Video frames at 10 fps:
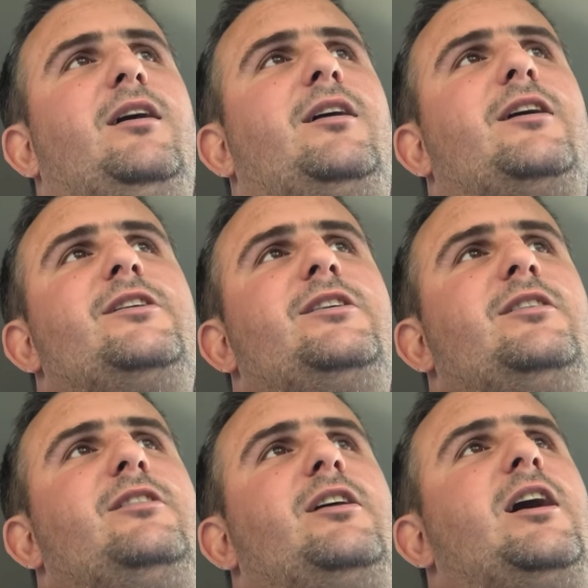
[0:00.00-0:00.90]

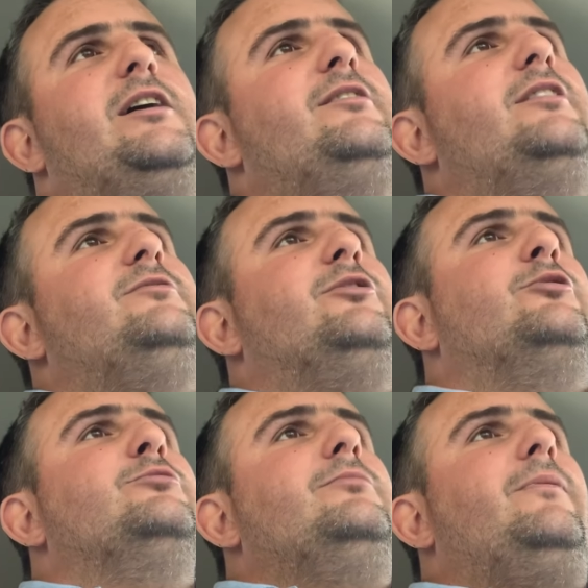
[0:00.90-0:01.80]
I
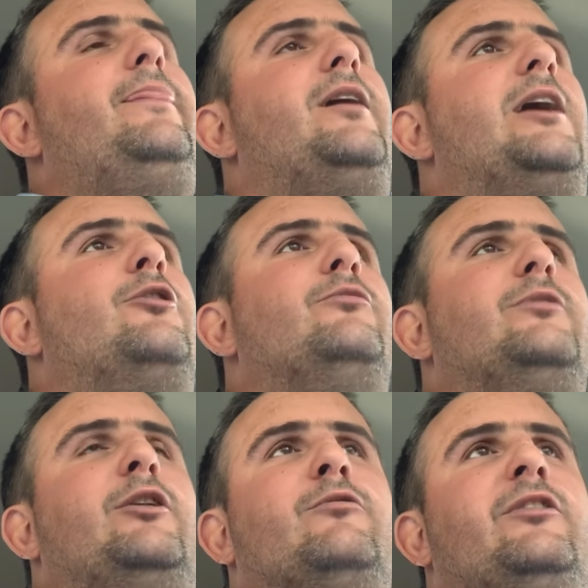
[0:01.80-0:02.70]
don't
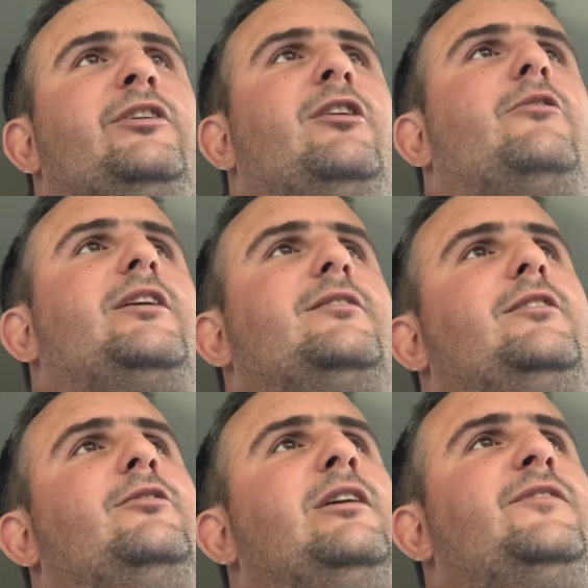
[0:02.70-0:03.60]
really know.
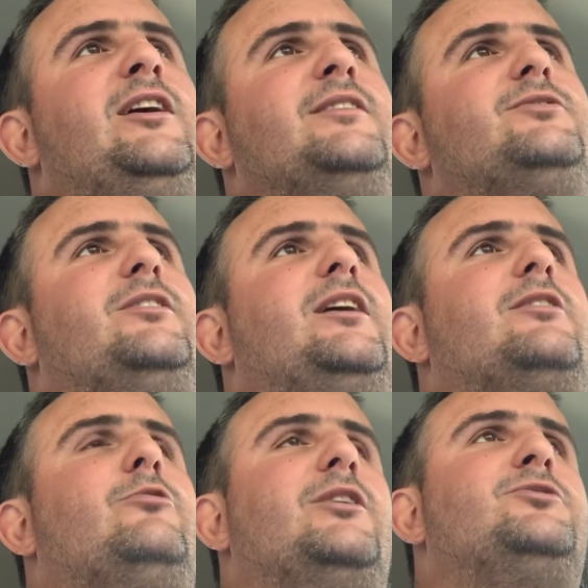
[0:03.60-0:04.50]
I don't have the answer to
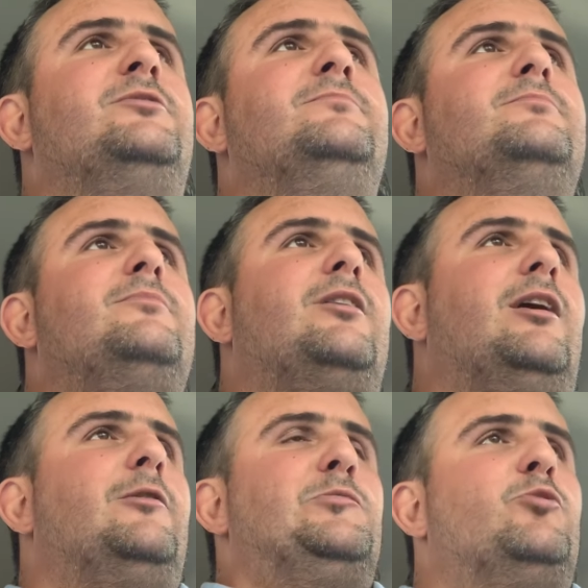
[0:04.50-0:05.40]
that question.
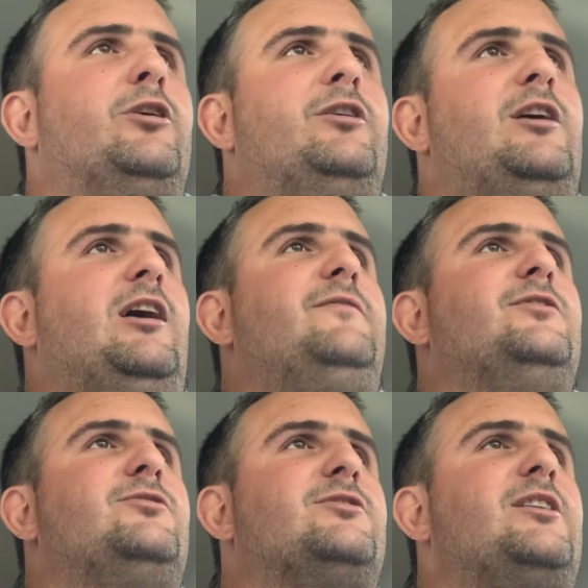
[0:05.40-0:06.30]
We're gonna have
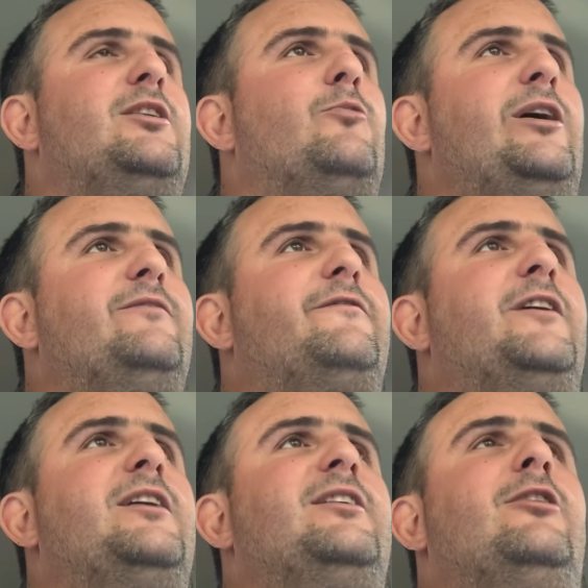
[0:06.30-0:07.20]
to just kind of wait and
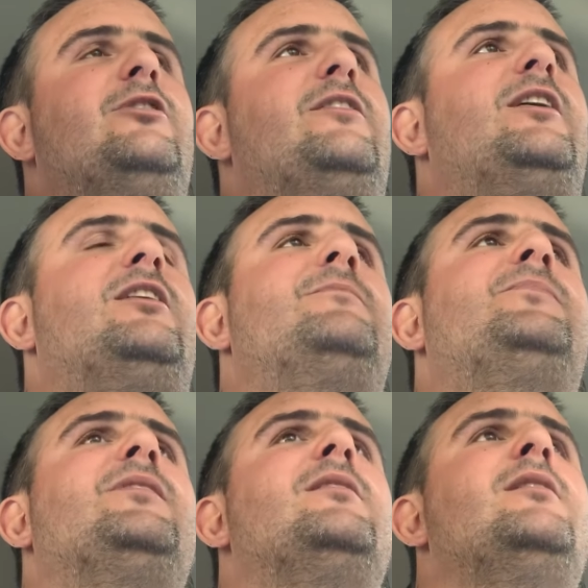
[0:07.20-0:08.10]
find out, and
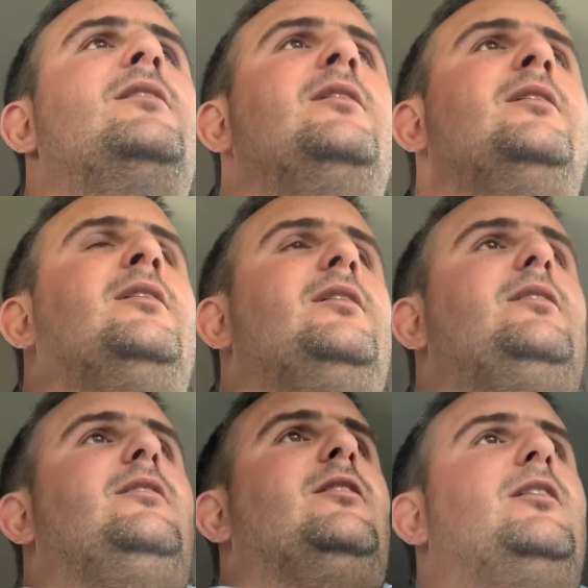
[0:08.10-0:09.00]
then.
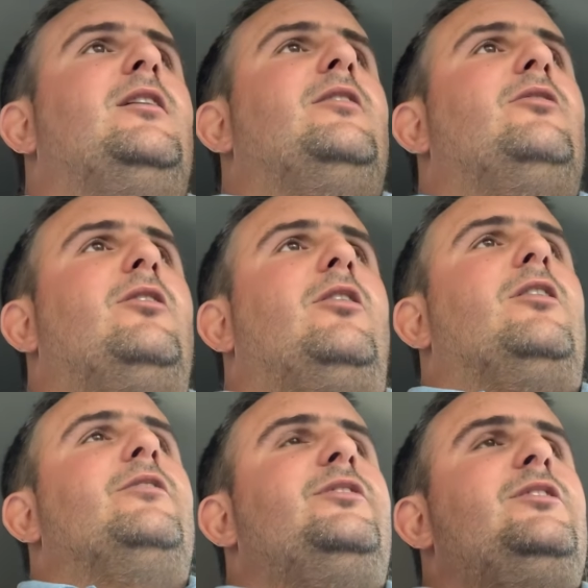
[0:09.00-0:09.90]

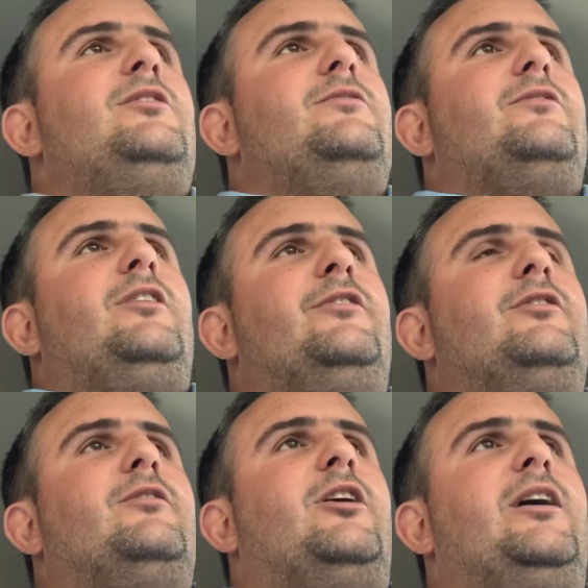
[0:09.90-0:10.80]
Are the
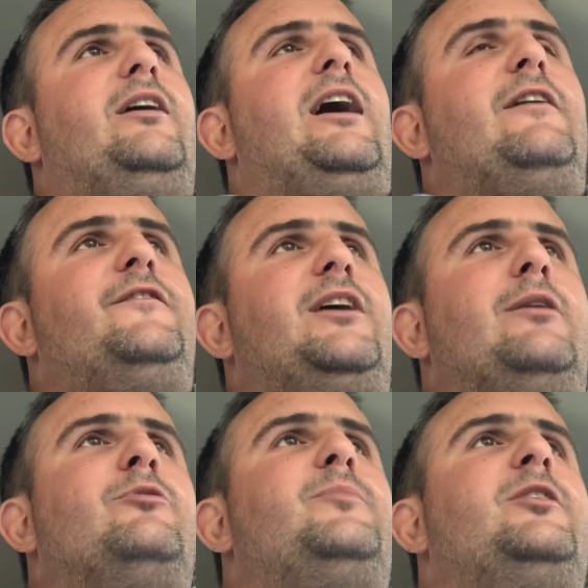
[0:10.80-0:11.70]
other half of
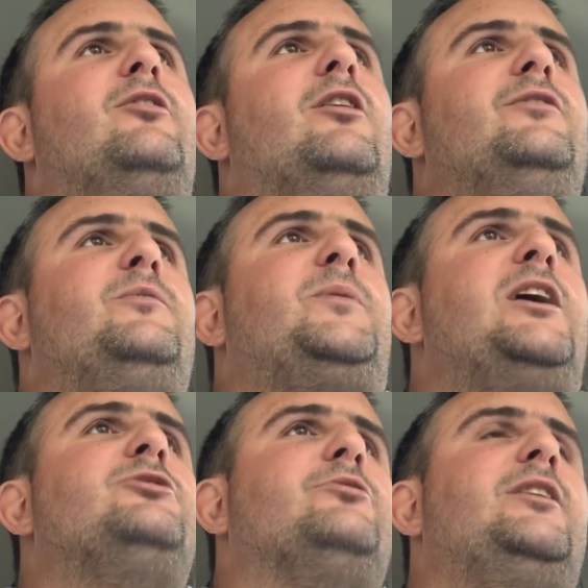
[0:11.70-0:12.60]
that would be, are the
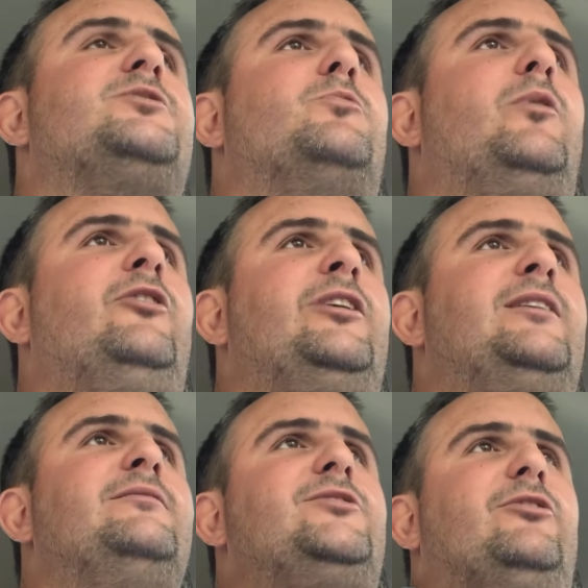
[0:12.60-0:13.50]
Patriots
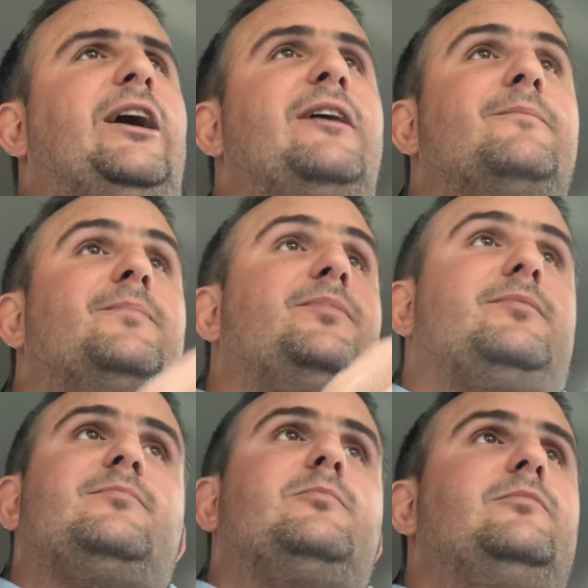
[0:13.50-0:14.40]
willing to let,
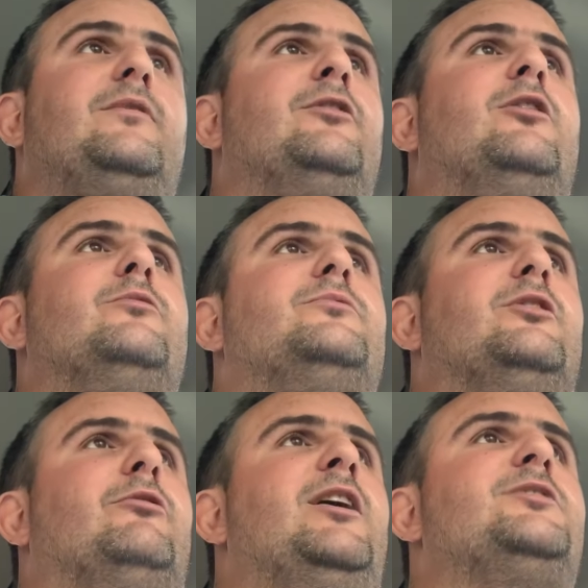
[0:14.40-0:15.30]
you know,
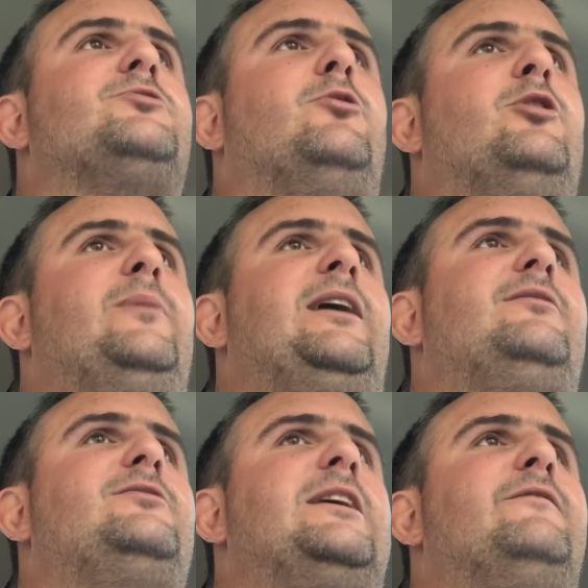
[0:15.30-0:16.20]
the greatest
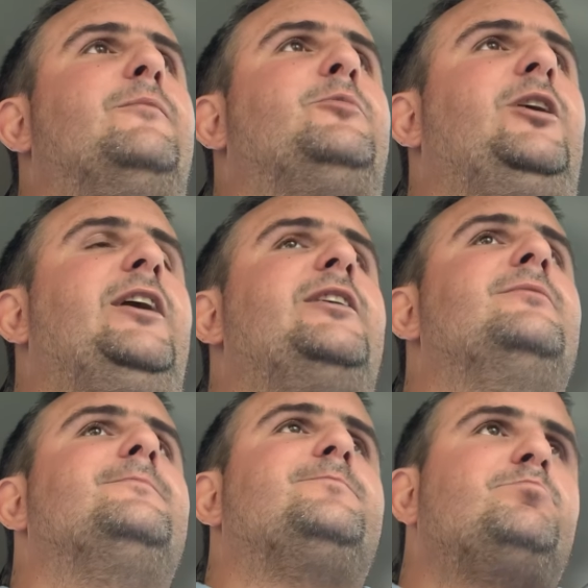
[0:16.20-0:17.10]
quarterback to ever
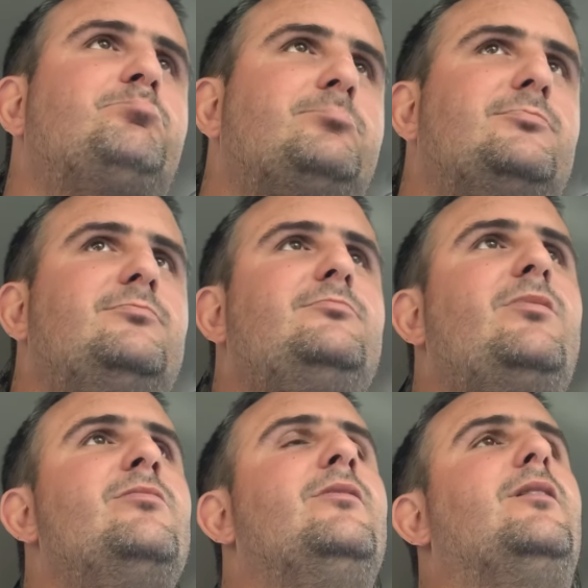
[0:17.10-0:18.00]
play
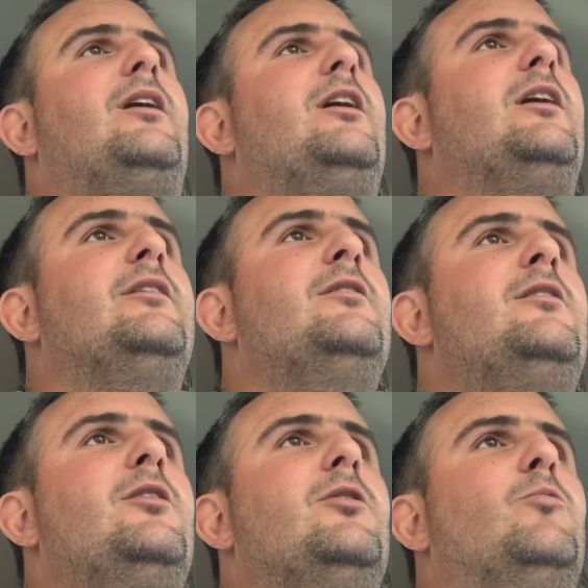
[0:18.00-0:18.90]

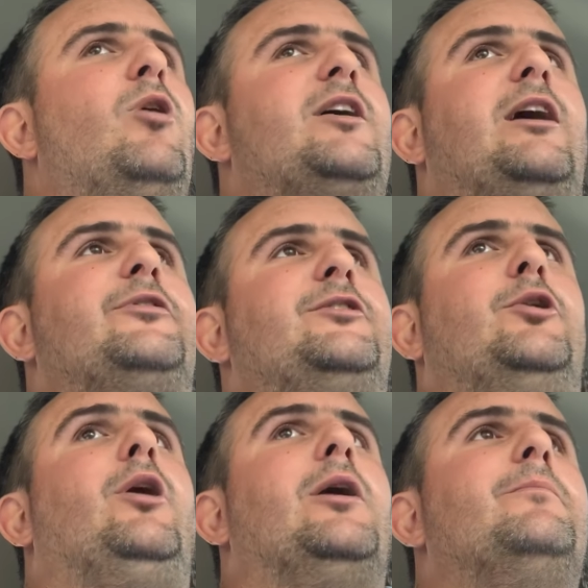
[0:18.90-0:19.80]
walk out the
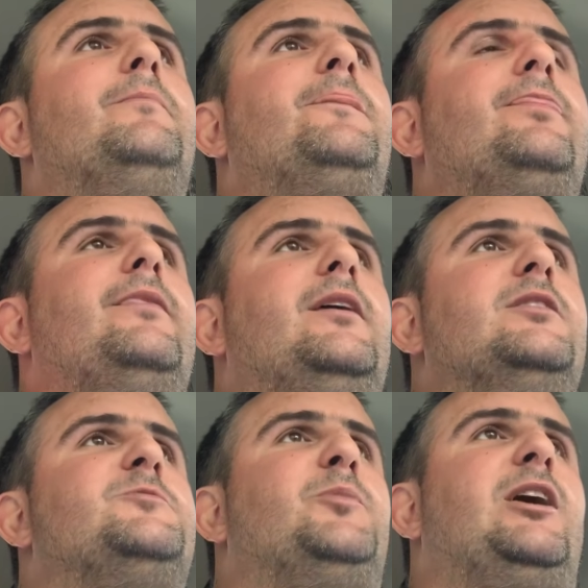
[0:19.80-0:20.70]
door?
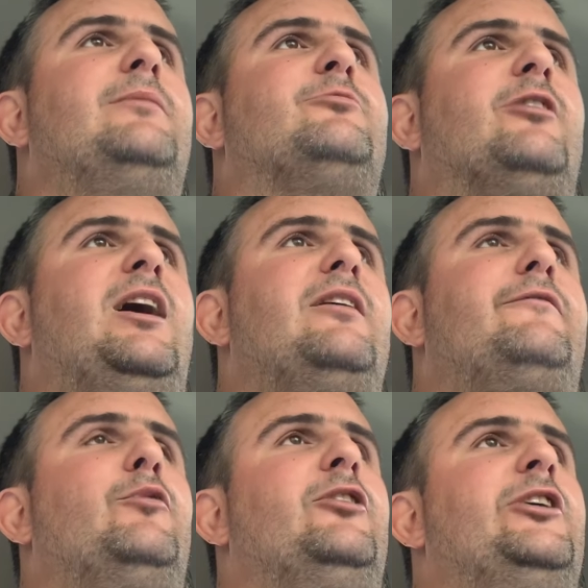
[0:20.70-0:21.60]
Is Bob
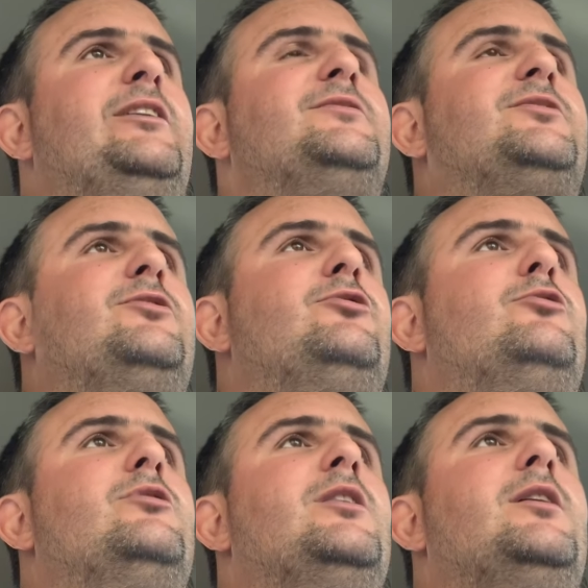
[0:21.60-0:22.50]
Kraft willing
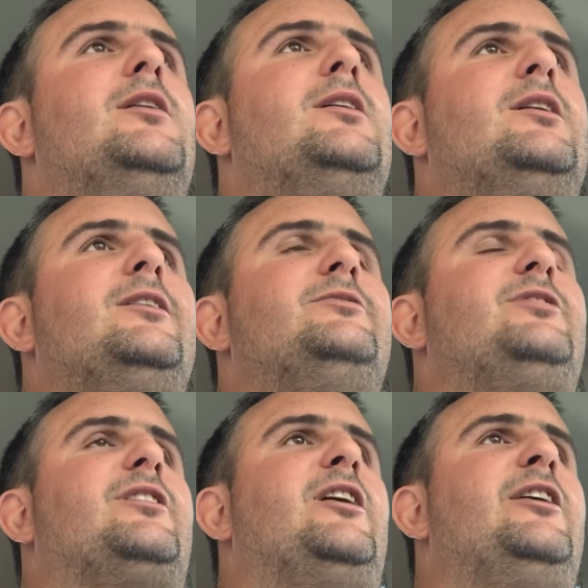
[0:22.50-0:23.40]
to
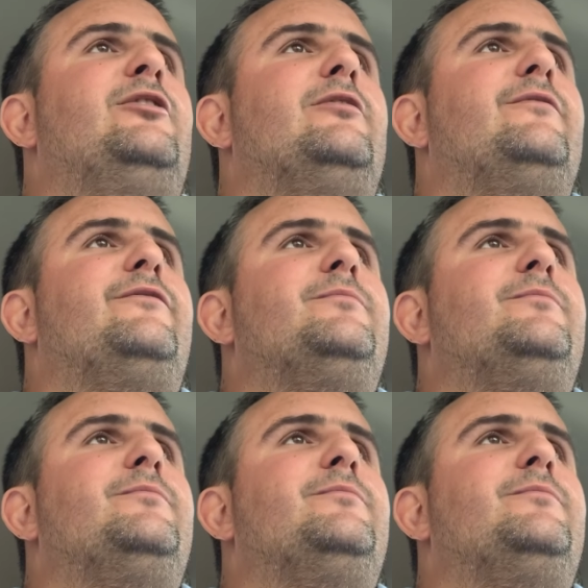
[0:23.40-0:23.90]
kind of